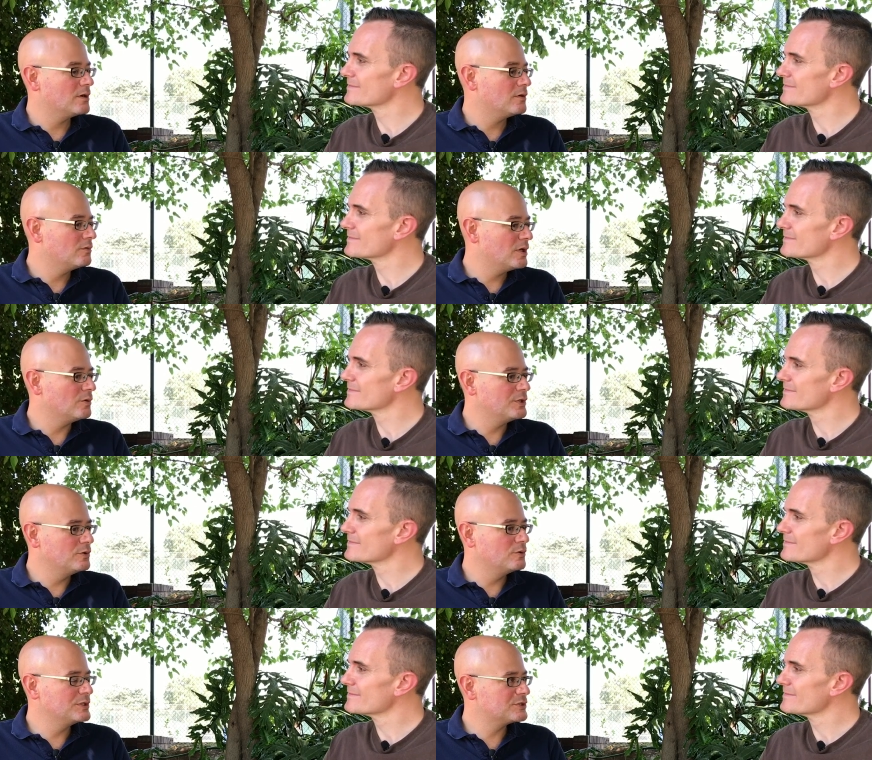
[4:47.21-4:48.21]
Speaker 1: well,
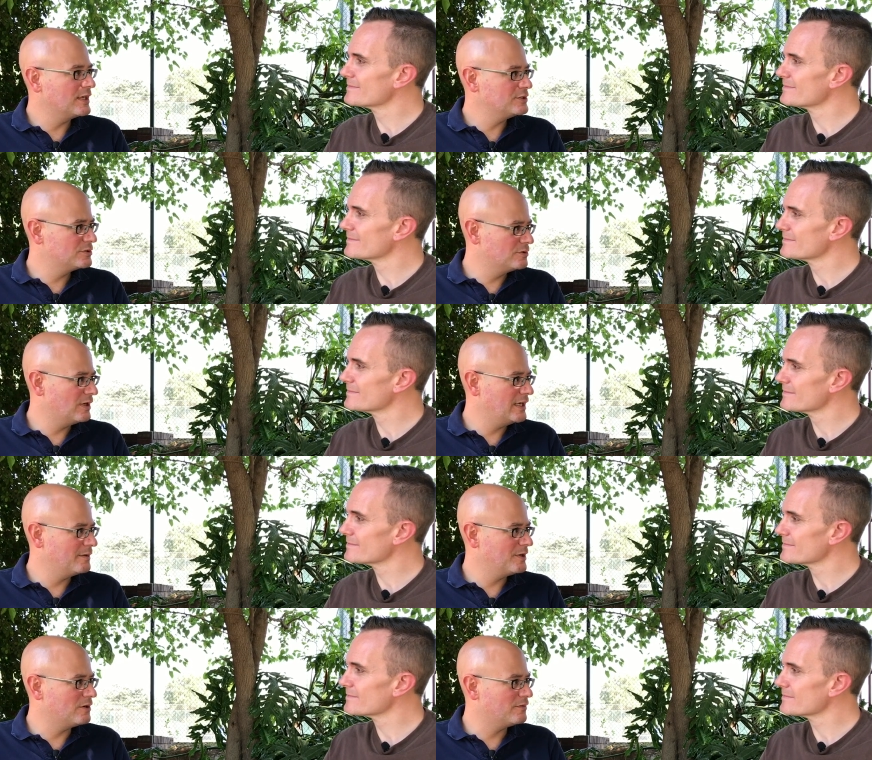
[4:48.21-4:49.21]
we try to do a
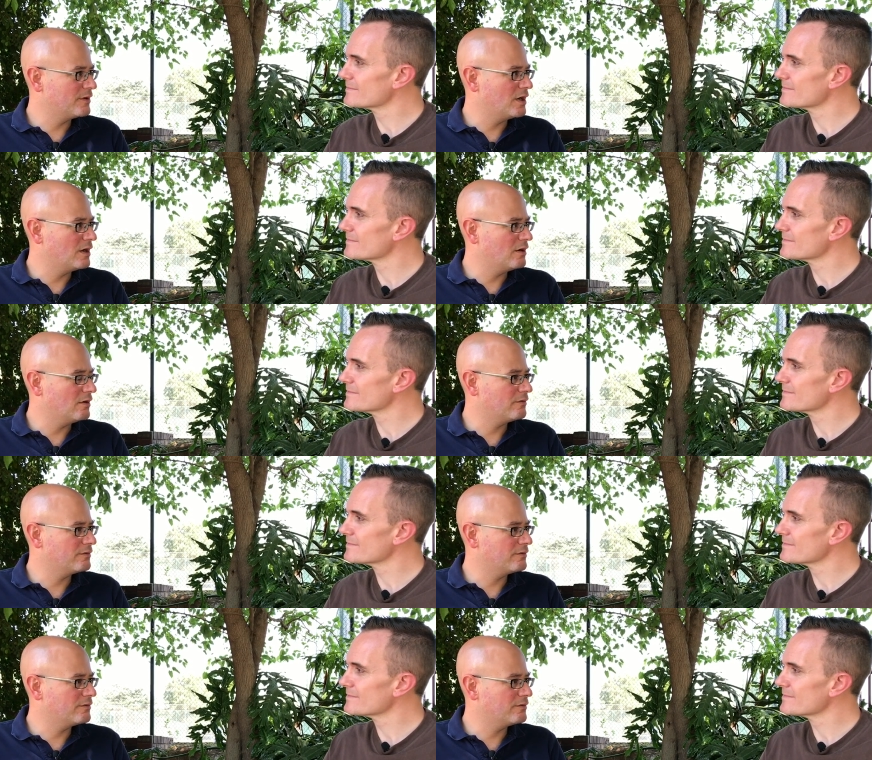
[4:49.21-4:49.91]
little bit of